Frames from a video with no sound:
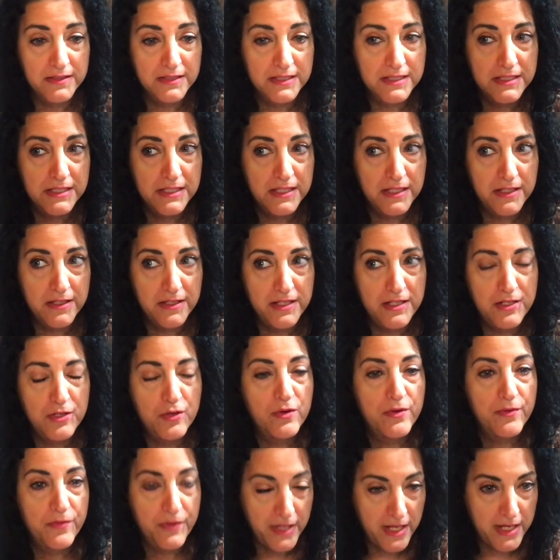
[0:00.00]
click the
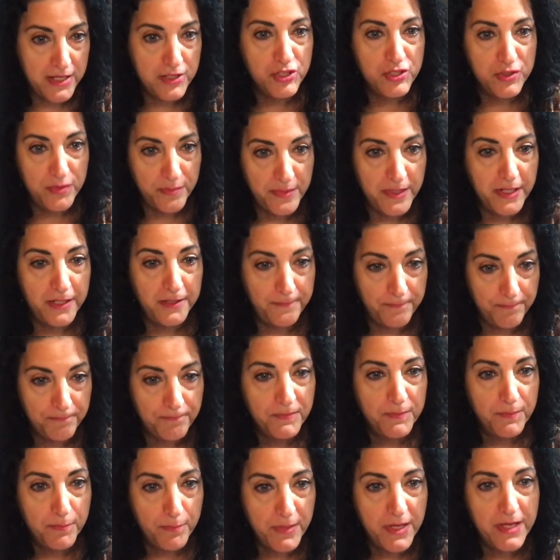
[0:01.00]
notification bell
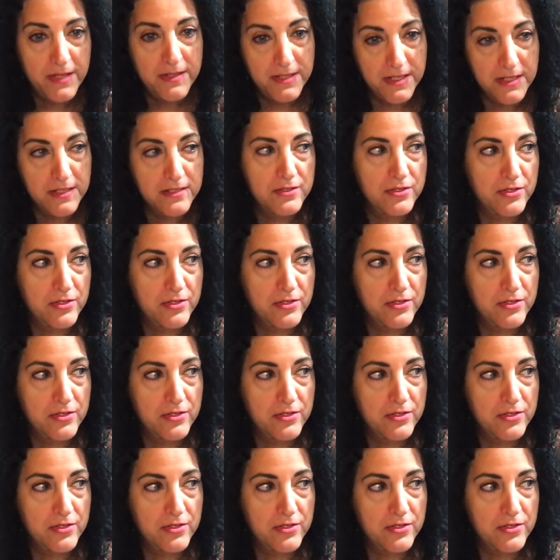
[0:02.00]
next